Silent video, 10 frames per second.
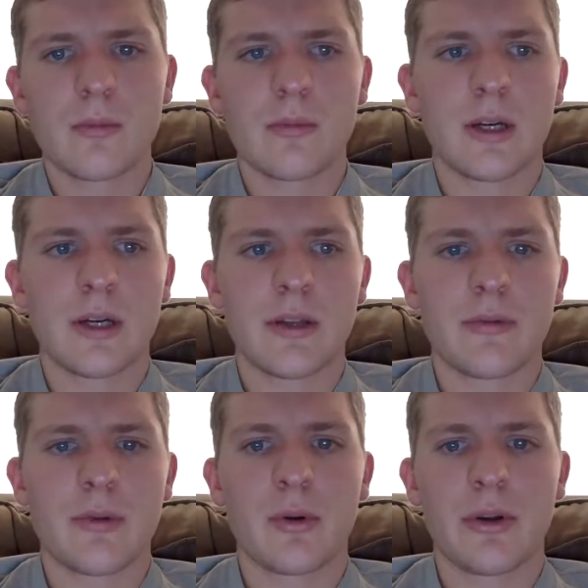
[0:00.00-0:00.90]
On
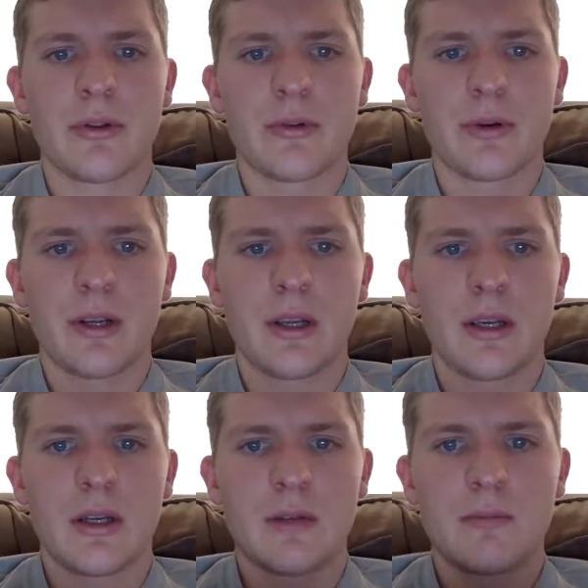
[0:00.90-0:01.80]

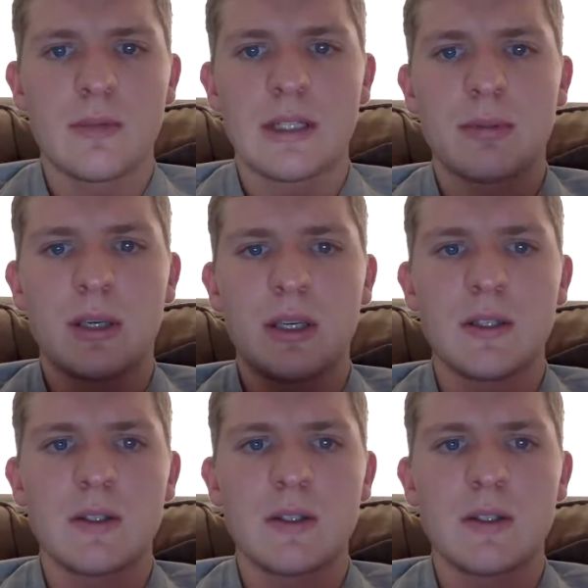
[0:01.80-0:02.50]
3.3, it explains